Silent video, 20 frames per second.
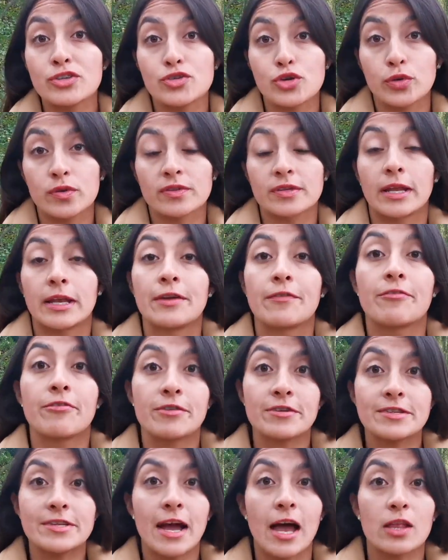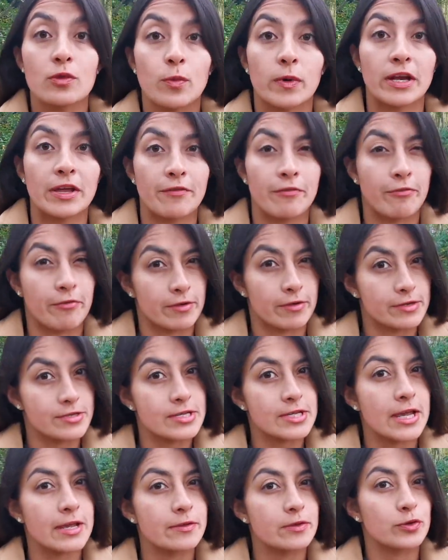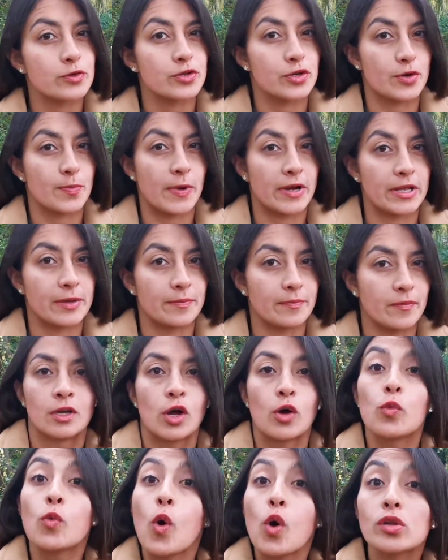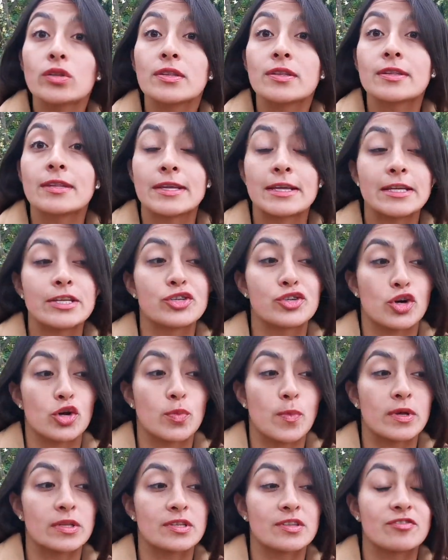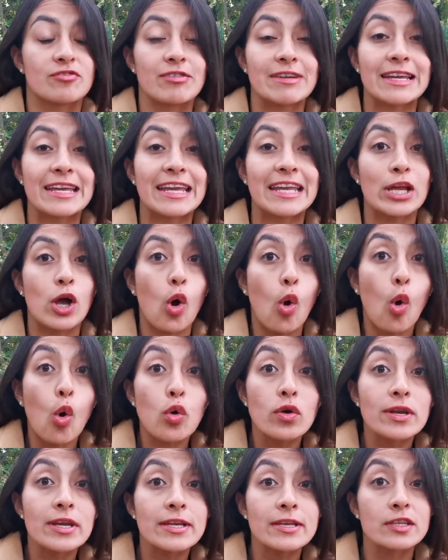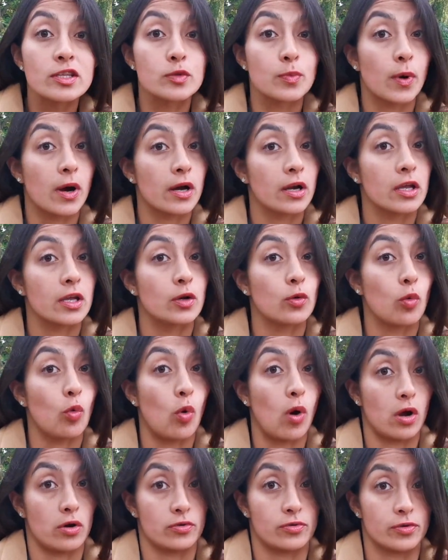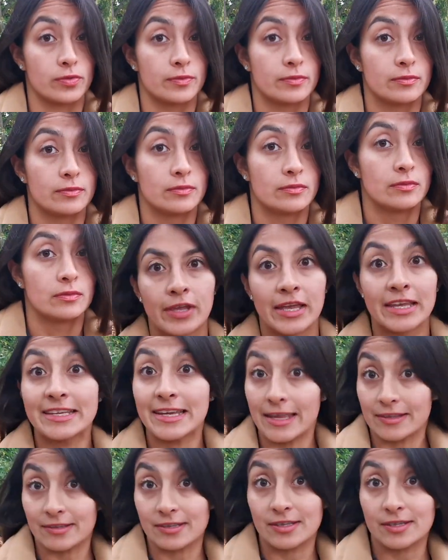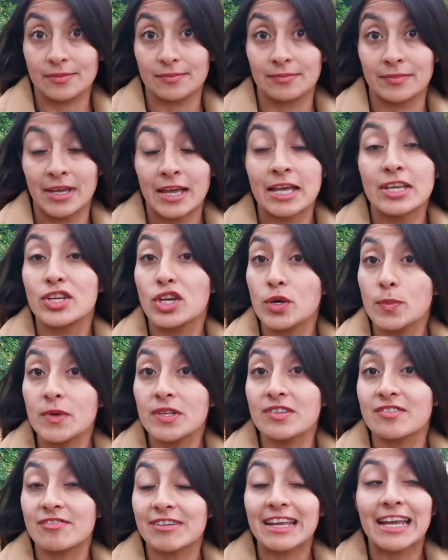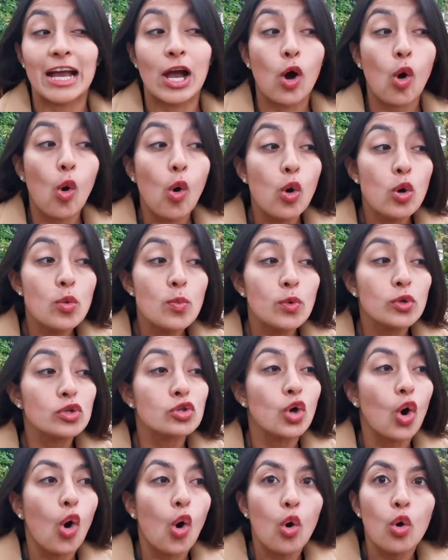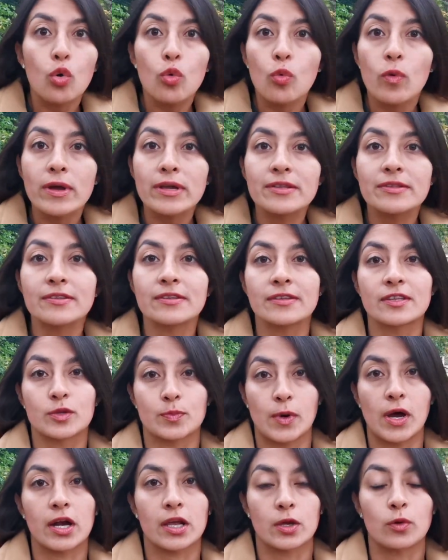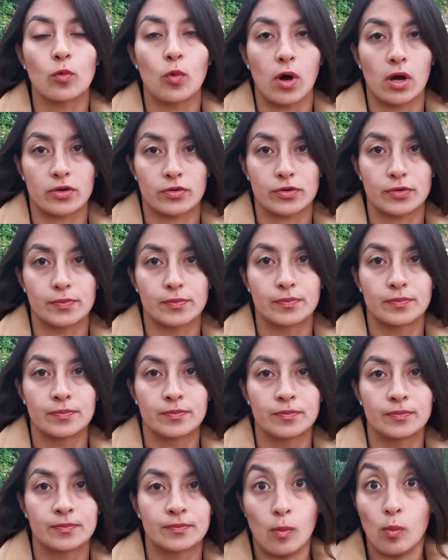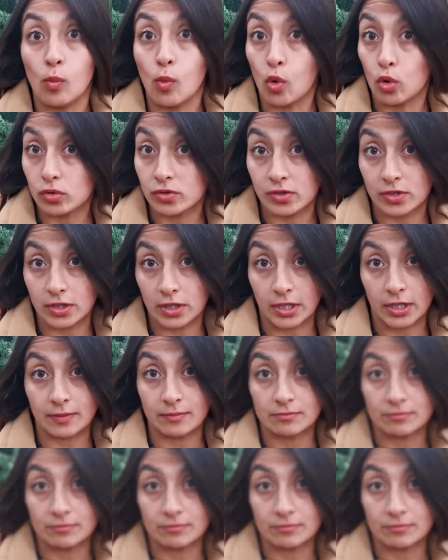shocks than I first had when I first came to Germany was seeing Germans drinking only sparkling water. Yes, Germans drink almost always sparkling water. Mostly.